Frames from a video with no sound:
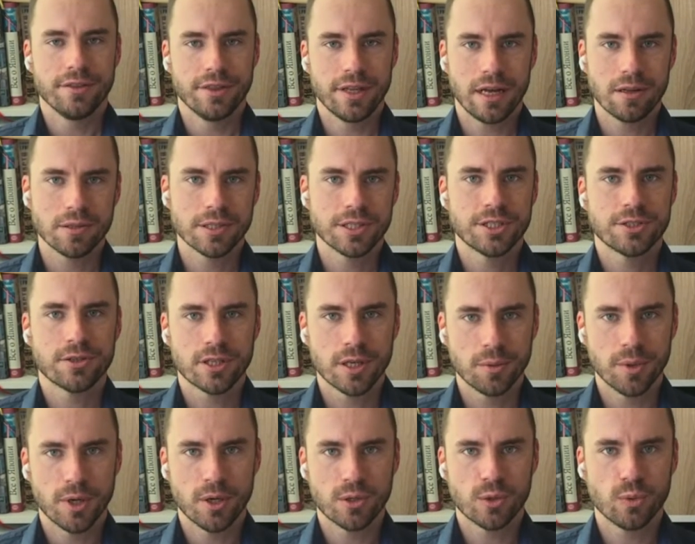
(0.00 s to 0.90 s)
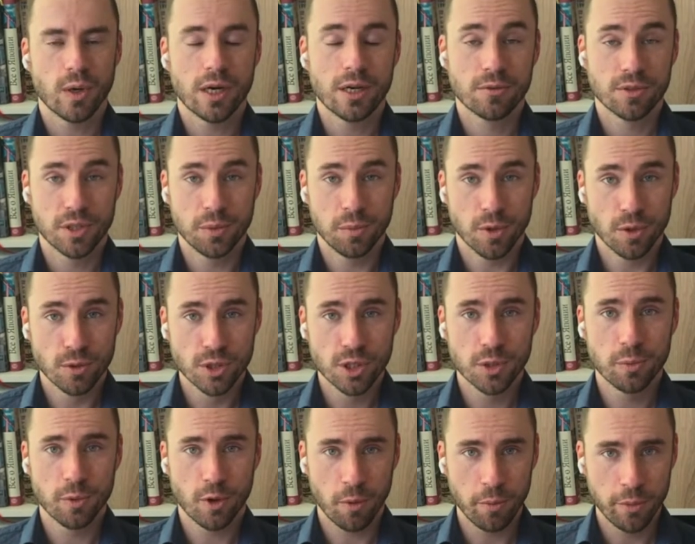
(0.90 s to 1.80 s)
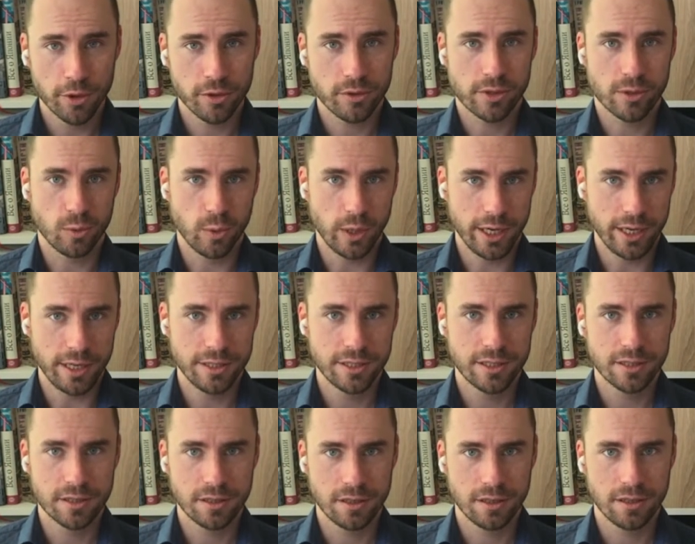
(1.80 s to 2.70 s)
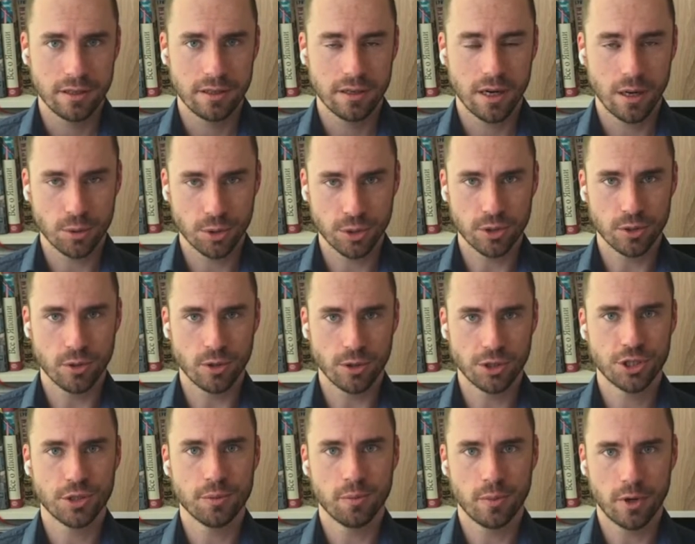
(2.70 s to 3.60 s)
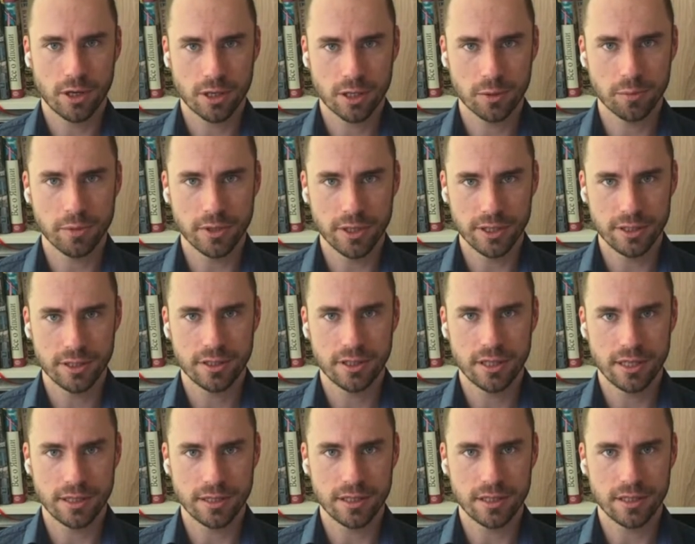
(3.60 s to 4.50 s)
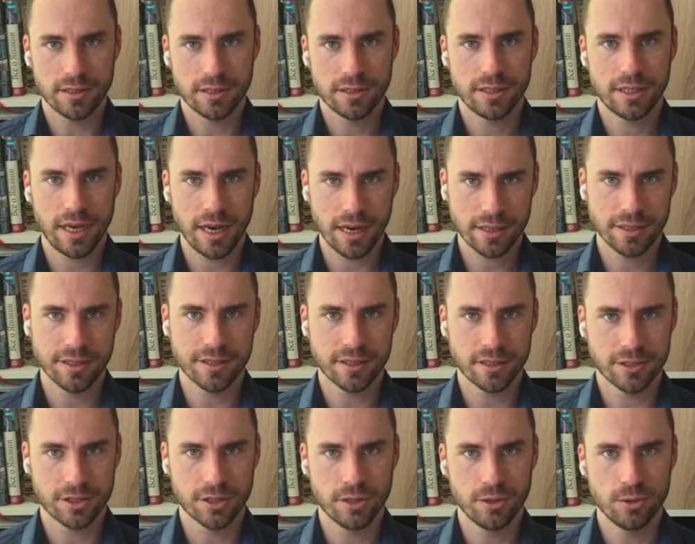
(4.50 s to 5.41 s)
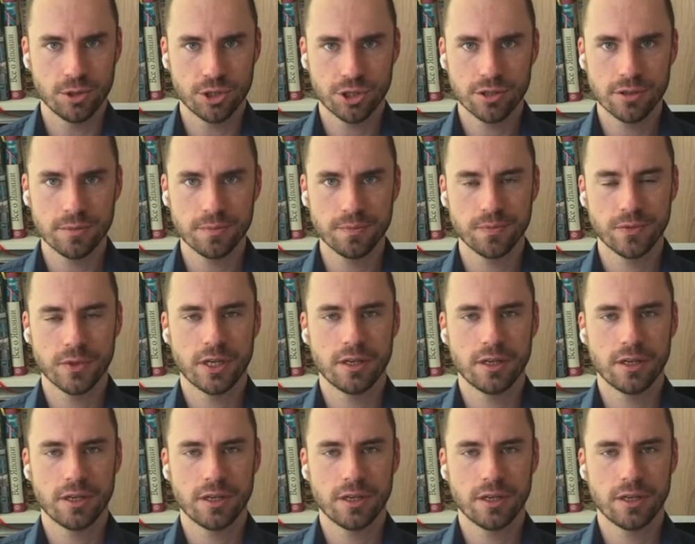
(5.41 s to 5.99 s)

Now let's talk about one of the most popular ways how to launch a marketplace as a technical solution.